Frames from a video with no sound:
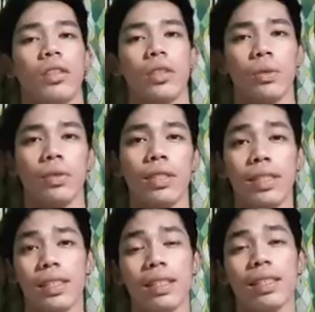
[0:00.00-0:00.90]
So
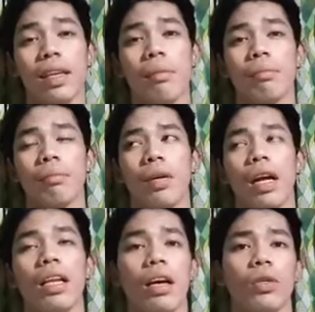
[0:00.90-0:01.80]
this system
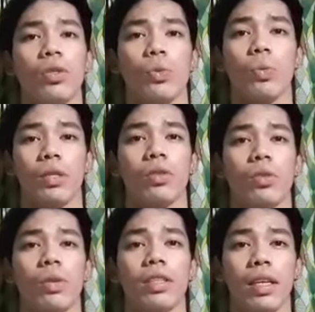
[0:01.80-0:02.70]
allows one
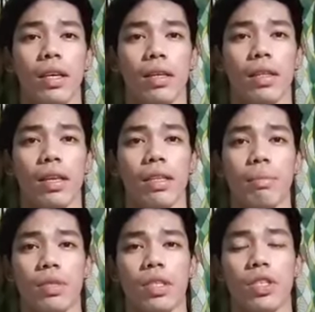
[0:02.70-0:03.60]
to indicate any
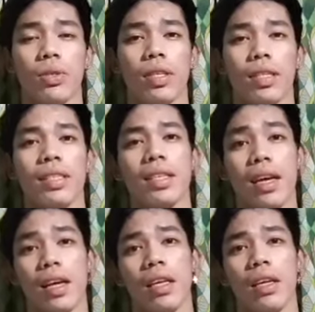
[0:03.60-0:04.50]
position in the
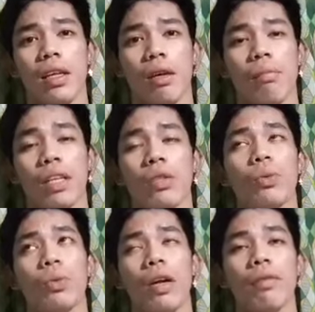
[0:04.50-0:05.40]
sky by
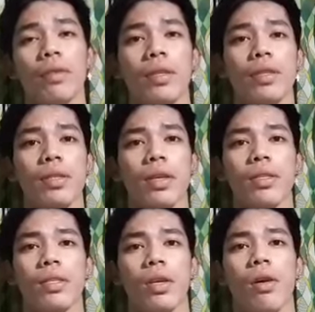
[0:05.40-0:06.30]
two
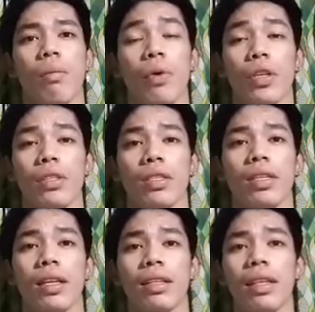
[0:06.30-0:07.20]
references points,
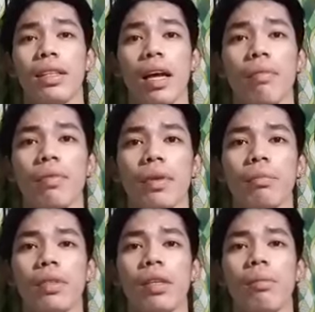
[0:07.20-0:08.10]
the time
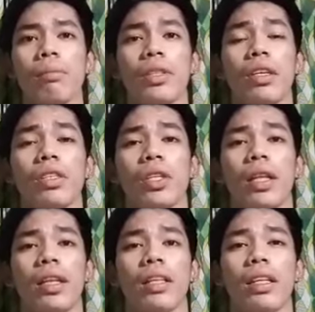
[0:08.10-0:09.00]
from the
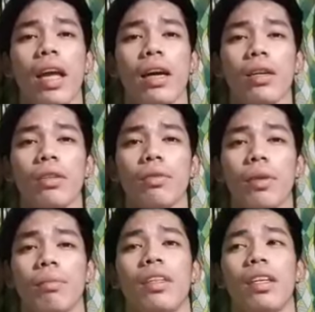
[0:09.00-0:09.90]
meridian and the angle
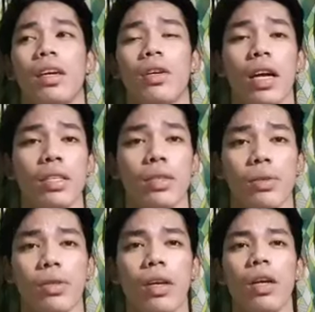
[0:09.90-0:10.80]
from the
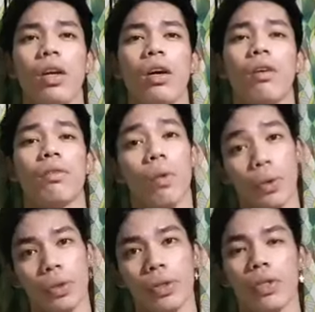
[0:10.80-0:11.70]
horizon. Of
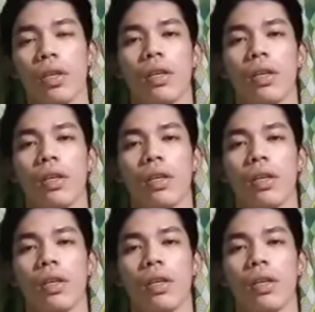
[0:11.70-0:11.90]
course,